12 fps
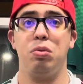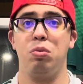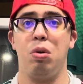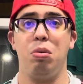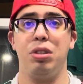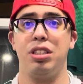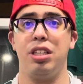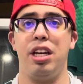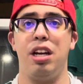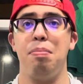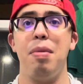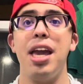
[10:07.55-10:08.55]
what was an
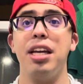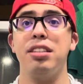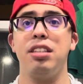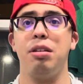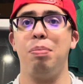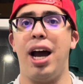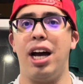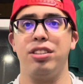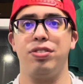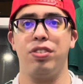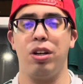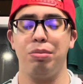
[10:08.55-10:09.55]
amazing
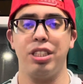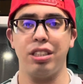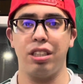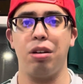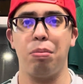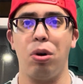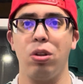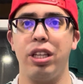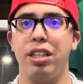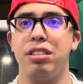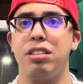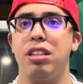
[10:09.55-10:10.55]
pass from Cesar
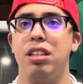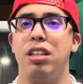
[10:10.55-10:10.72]
Montes.